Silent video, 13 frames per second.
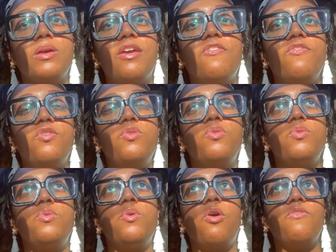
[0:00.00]
if
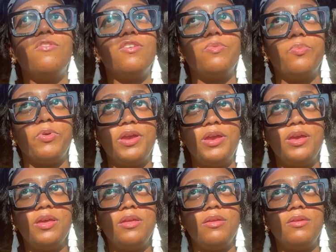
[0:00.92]
you
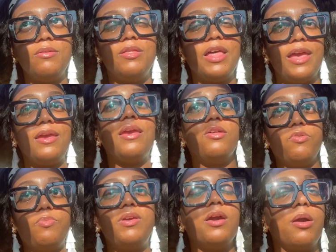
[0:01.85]
overspray it like it'll
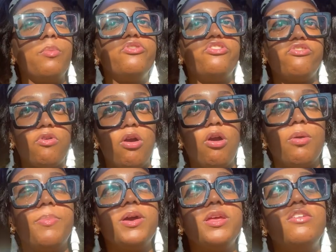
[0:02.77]
become strong
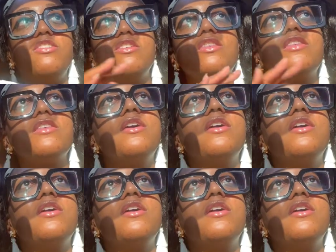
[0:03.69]
but just